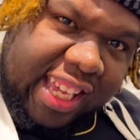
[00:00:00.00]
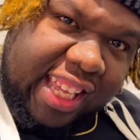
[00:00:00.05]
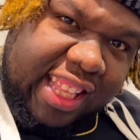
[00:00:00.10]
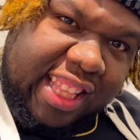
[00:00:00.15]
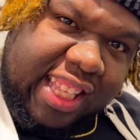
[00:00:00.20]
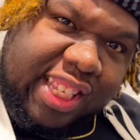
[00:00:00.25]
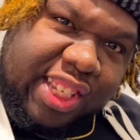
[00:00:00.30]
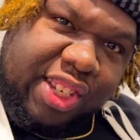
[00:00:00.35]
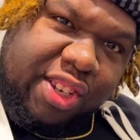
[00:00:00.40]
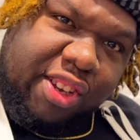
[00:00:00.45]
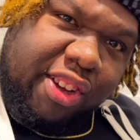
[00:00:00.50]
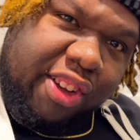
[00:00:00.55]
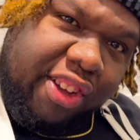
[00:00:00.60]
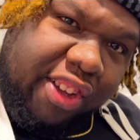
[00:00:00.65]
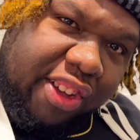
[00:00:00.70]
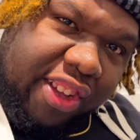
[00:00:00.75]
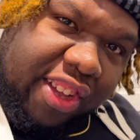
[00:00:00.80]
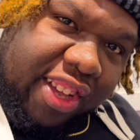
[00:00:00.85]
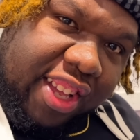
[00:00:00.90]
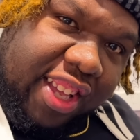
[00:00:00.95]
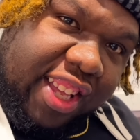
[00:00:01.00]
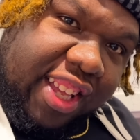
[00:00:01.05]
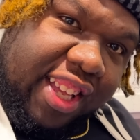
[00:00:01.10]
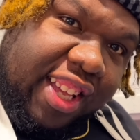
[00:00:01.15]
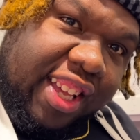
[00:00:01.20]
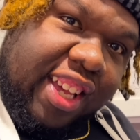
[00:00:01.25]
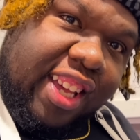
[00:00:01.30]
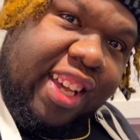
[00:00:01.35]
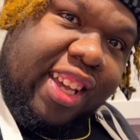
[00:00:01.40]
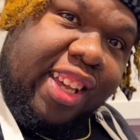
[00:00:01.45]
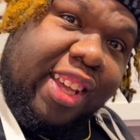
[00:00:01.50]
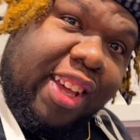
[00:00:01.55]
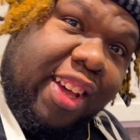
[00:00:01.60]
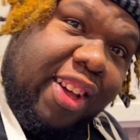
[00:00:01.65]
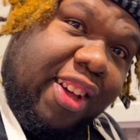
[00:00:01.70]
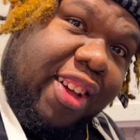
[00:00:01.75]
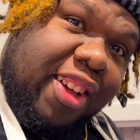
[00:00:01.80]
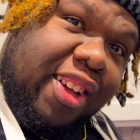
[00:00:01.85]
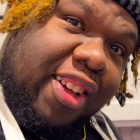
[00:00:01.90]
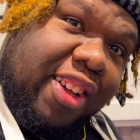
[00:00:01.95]
It is your,
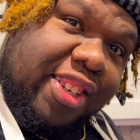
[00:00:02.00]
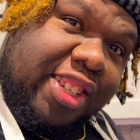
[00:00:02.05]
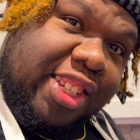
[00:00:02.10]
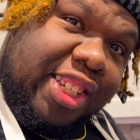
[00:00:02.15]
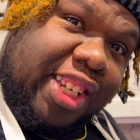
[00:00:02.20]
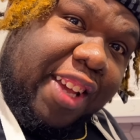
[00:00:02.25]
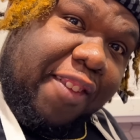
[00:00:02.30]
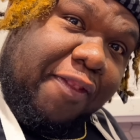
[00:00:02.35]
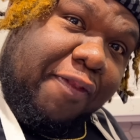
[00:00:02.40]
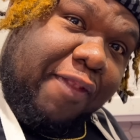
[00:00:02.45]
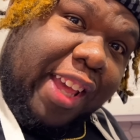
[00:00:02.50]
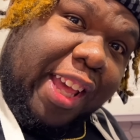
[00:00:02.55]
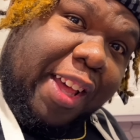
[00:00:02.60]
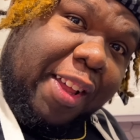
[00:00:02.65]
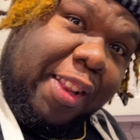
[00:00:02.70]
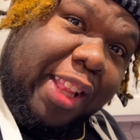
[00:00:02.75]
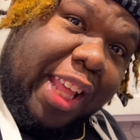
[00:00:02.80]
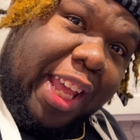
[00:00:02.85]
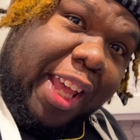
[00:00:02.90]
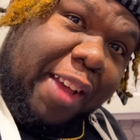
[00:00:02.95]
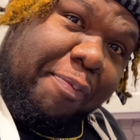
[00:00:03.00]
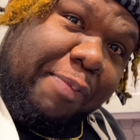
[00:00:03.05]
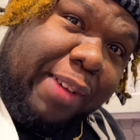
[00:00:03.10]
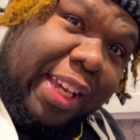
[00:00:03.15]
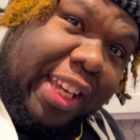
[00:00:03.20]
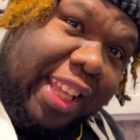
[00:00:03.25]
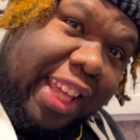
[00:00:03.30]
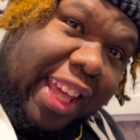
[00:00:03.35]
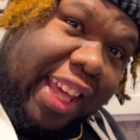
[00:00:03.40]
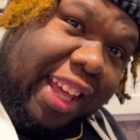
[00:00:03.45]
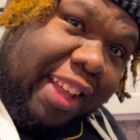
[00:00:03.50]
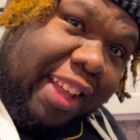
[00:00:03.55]
your chef L B L P. Mm,